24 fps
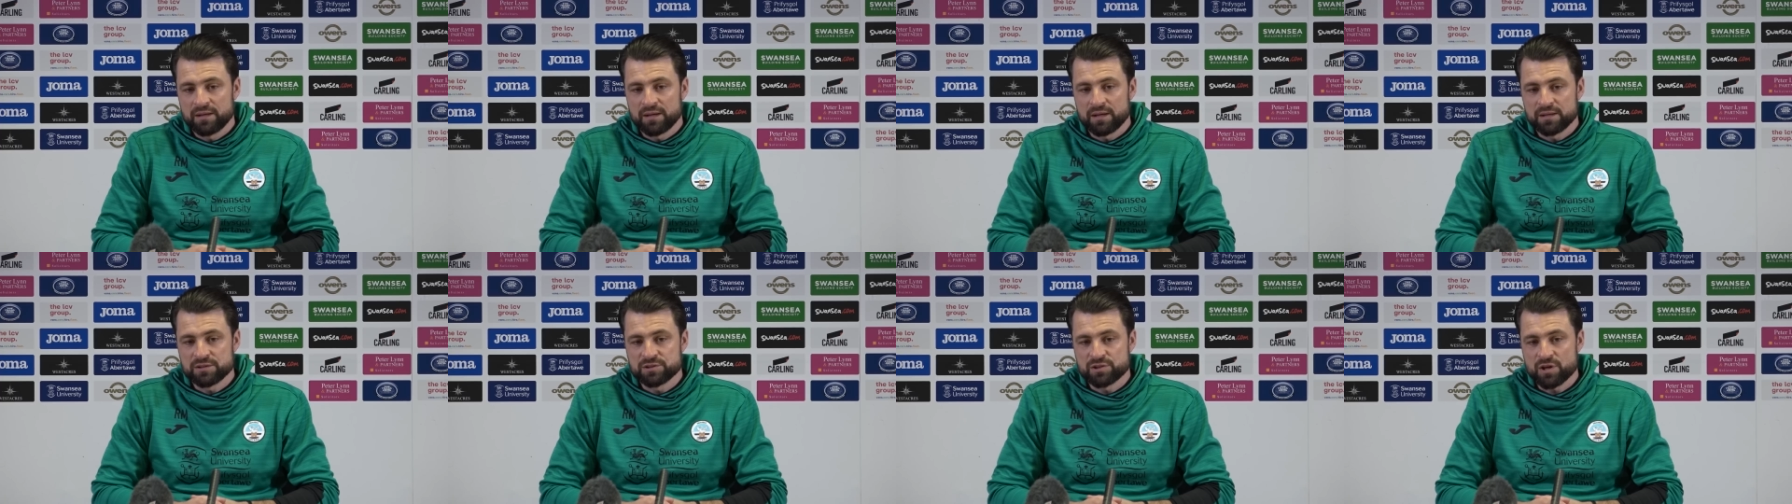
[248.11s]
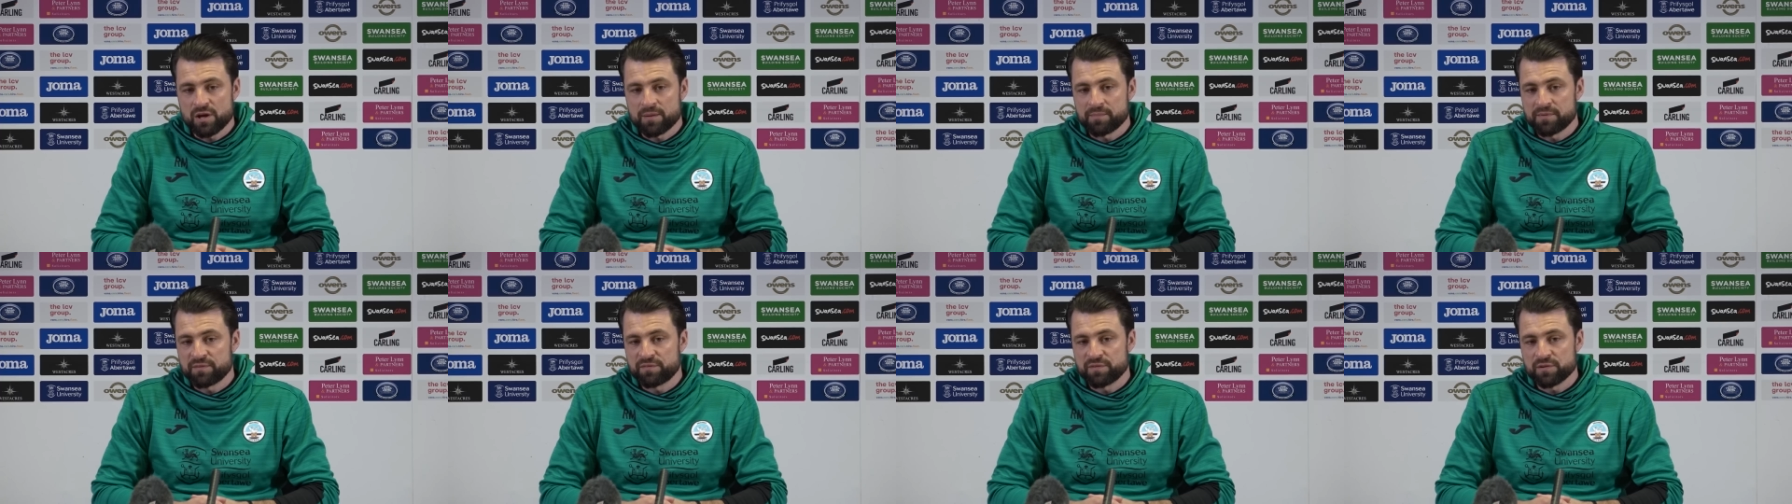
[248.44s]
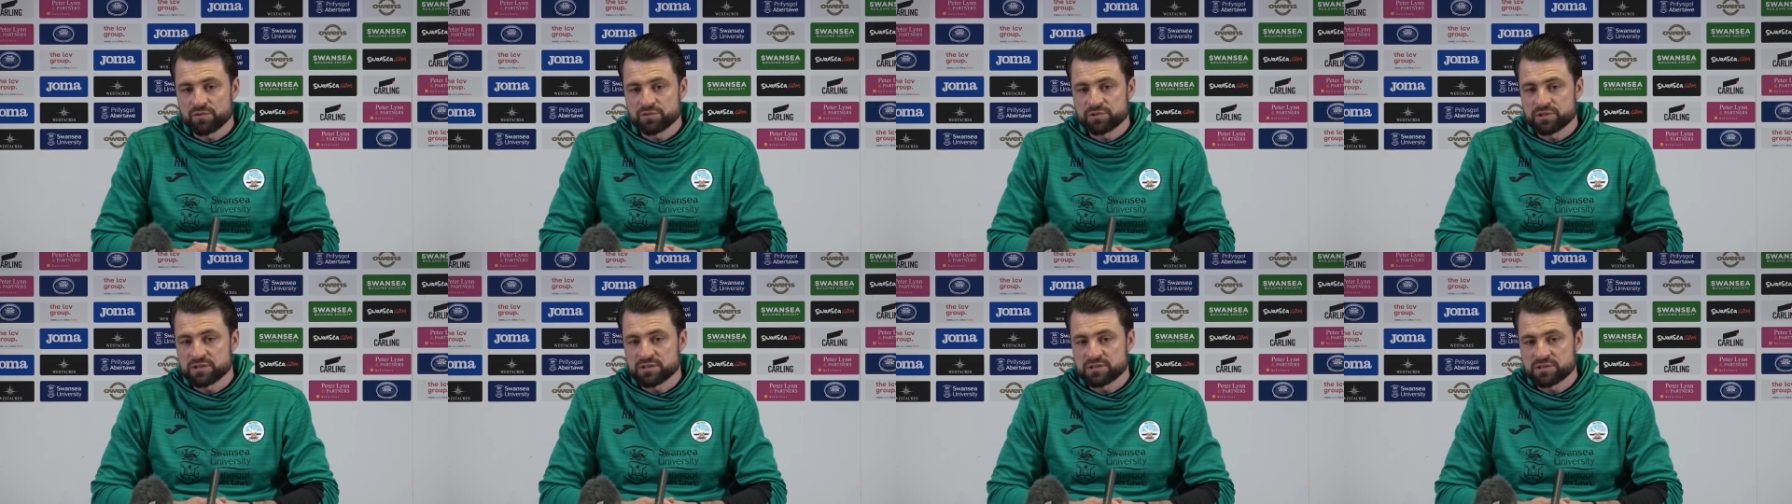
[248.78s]
at a time he
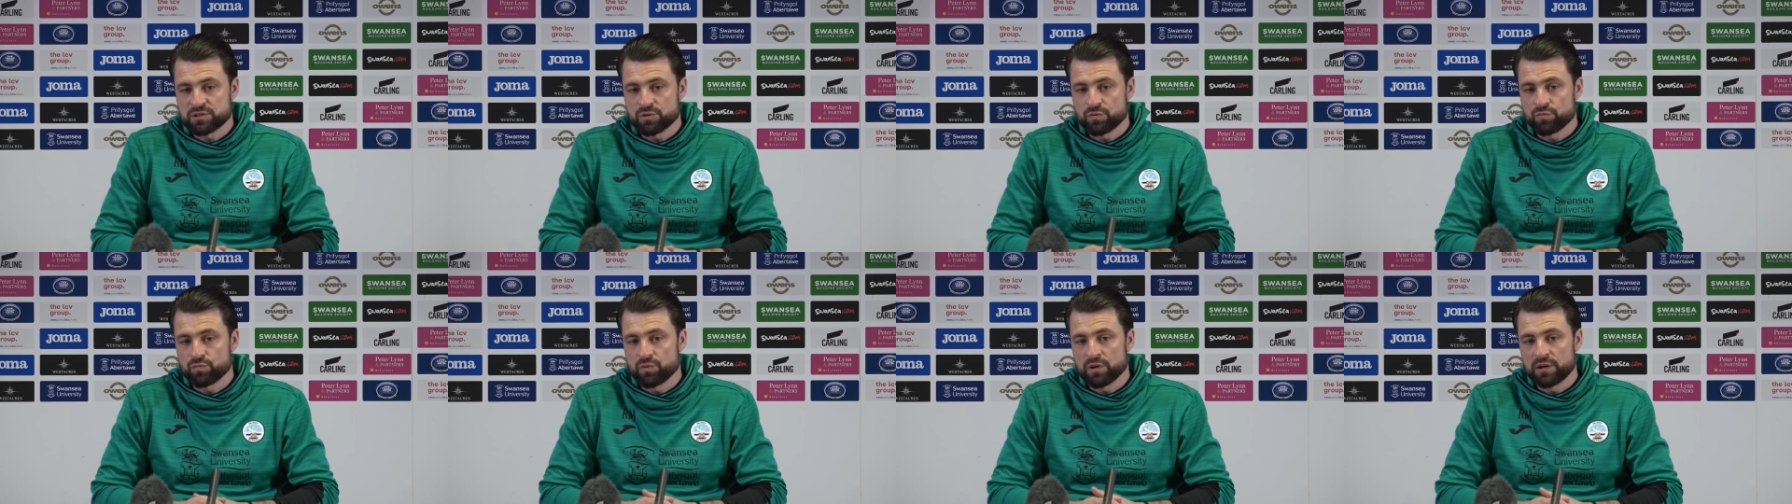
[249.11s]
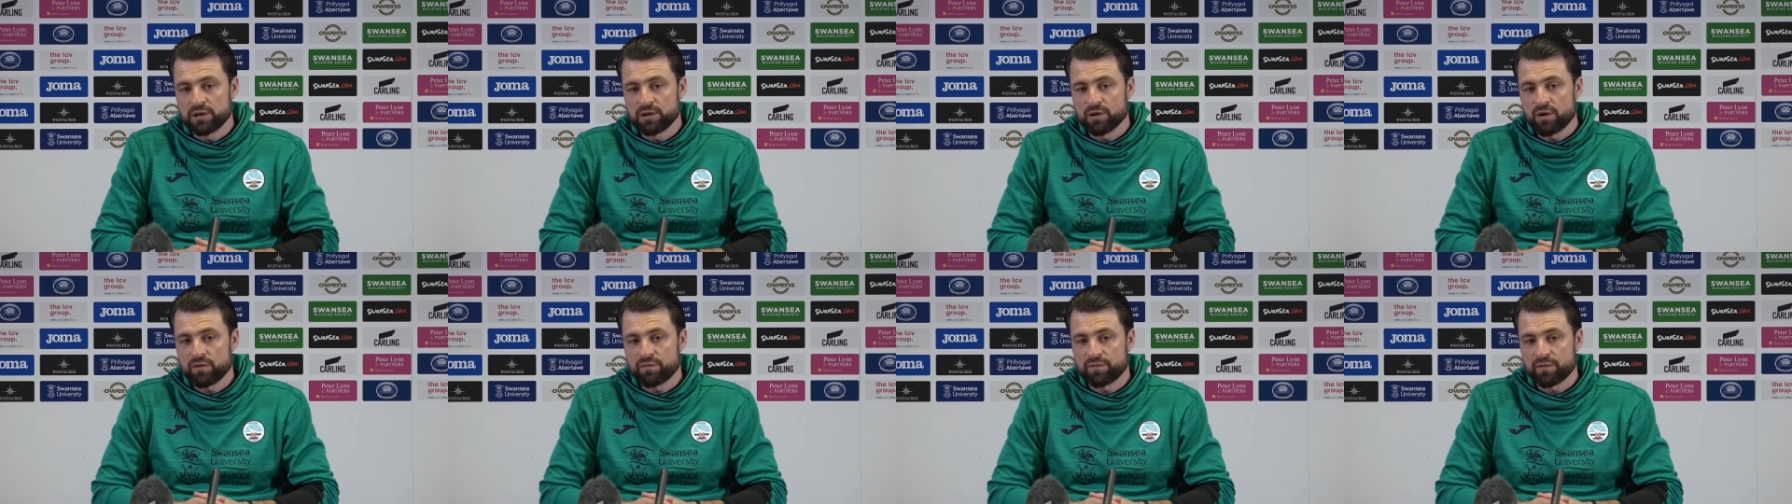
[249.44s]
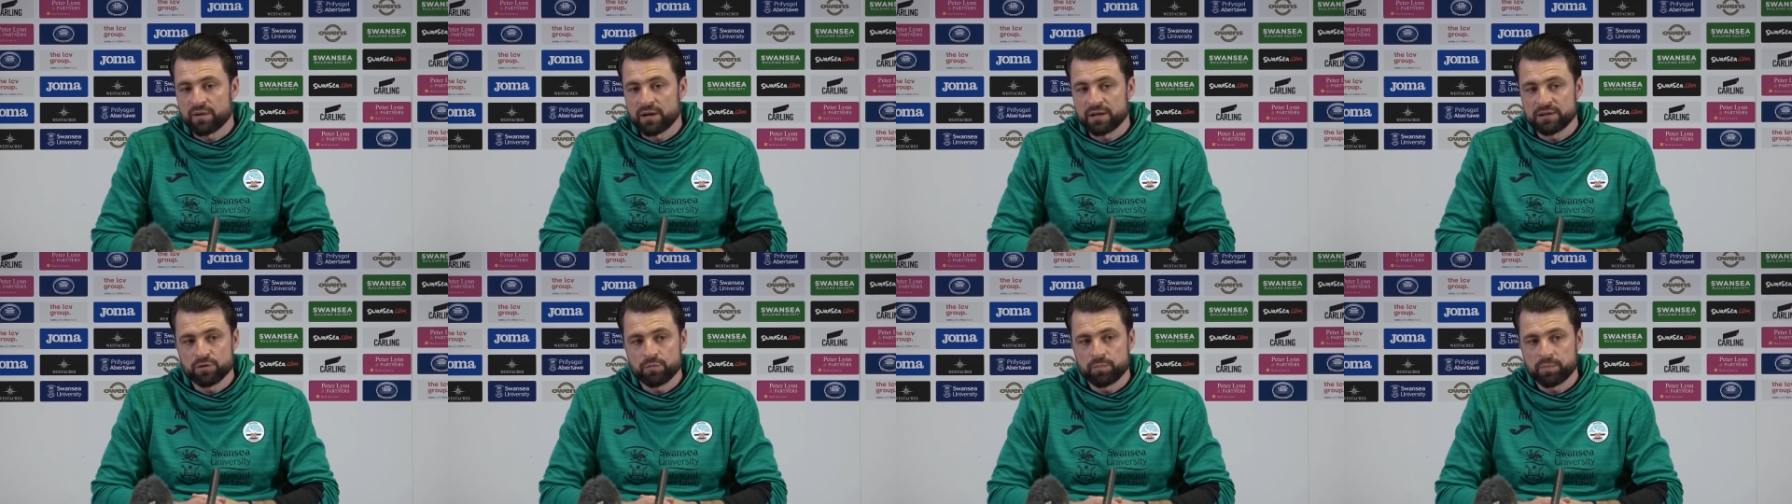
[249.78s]
feels he can still really offer,
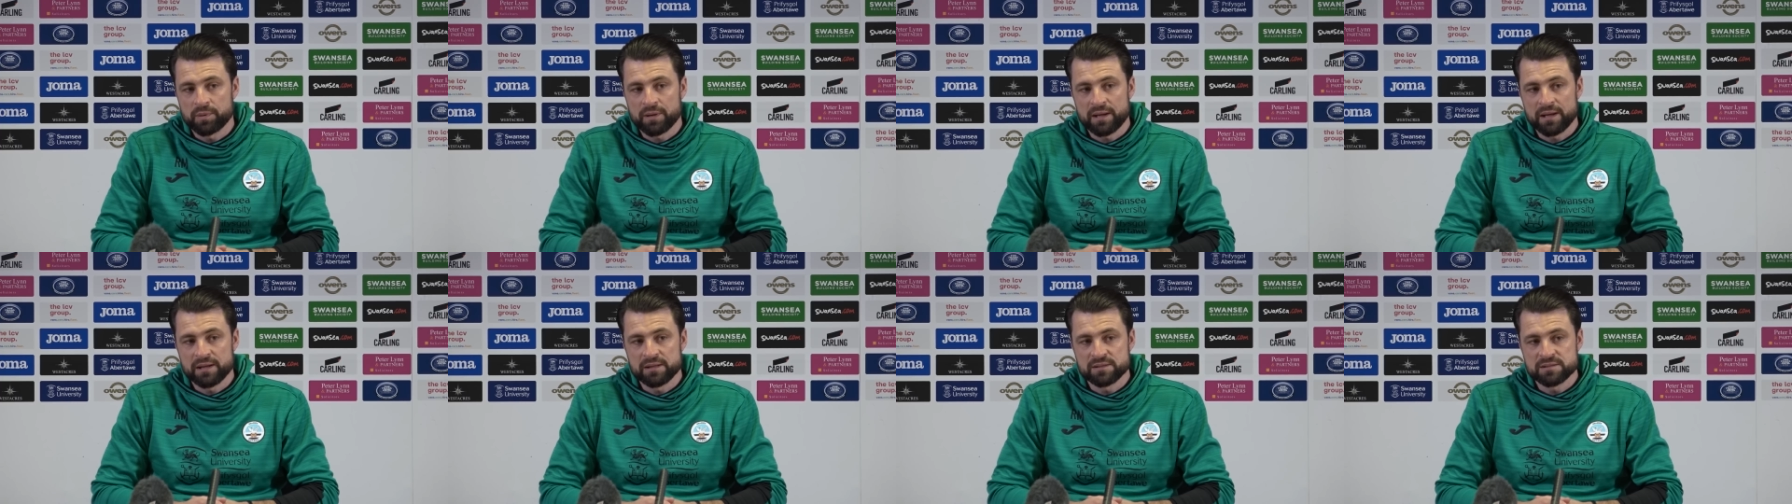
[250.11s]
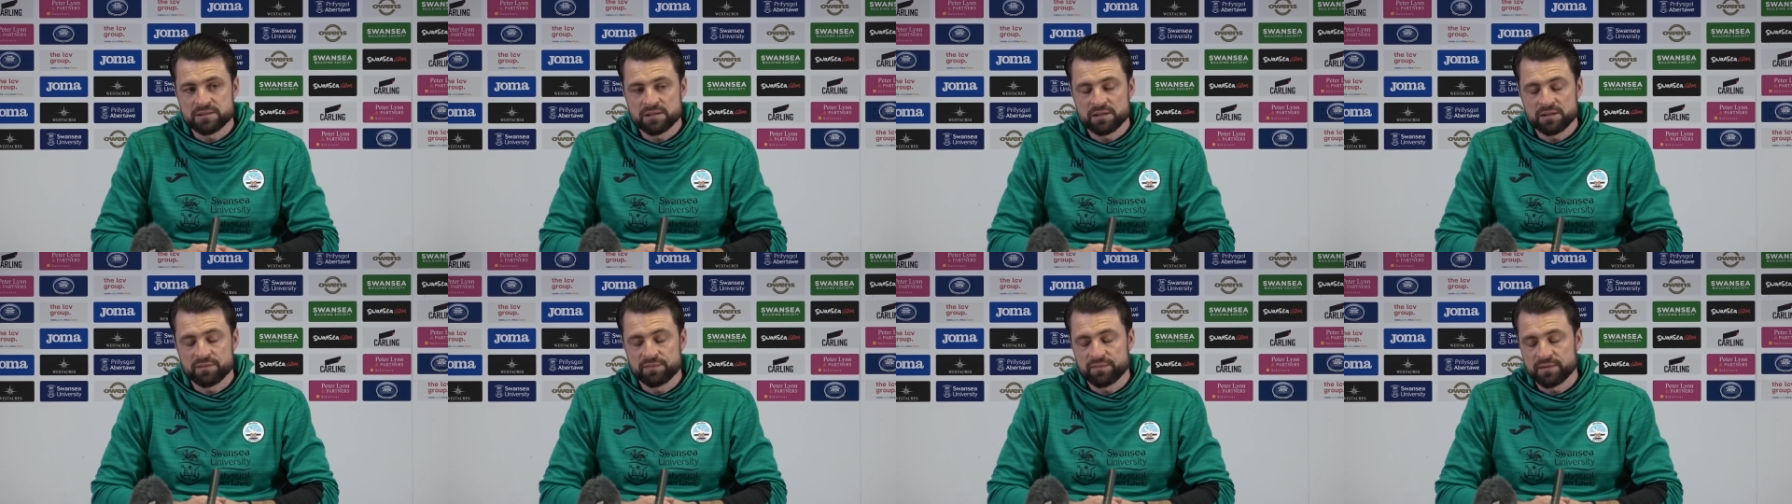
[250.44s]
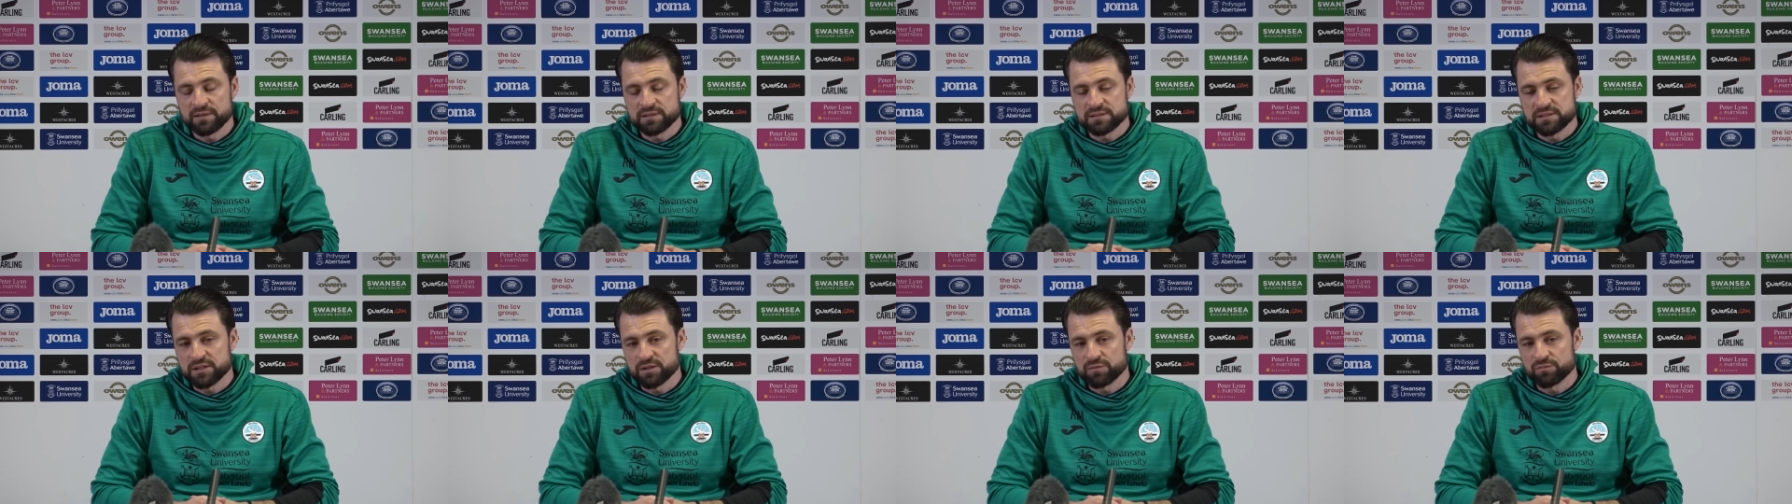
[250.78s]
and he'll play until he
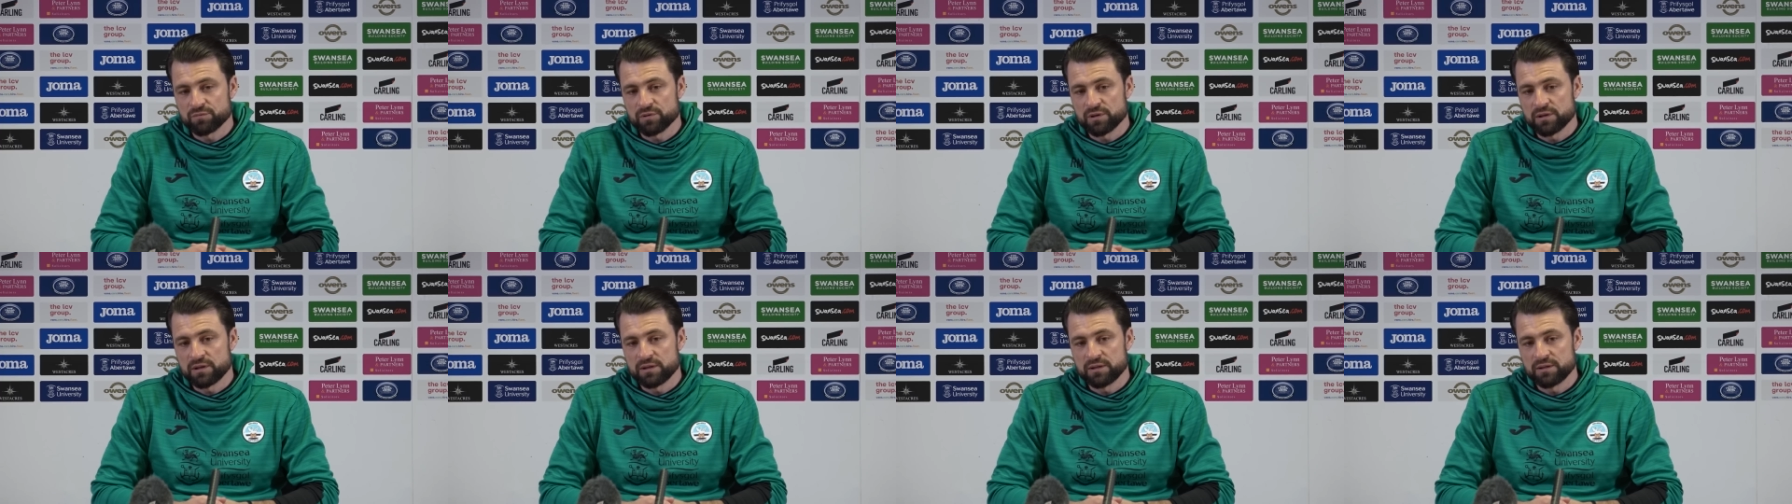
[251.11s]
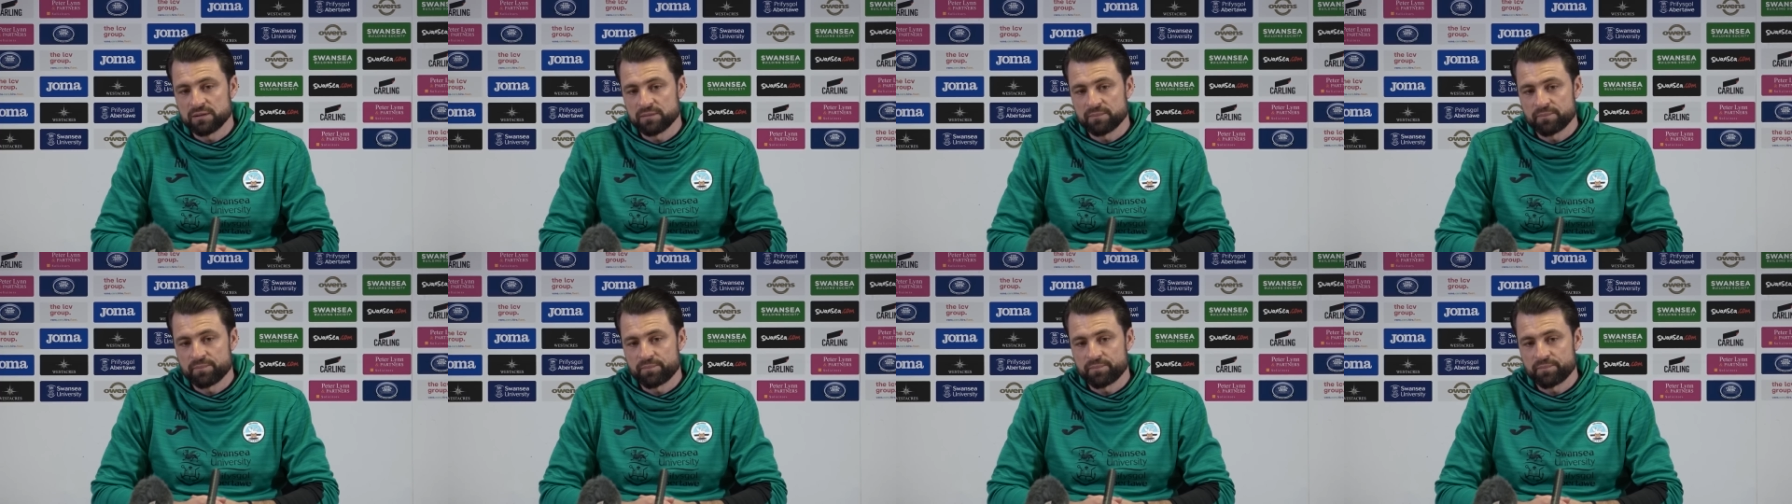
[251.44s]
thinks he can really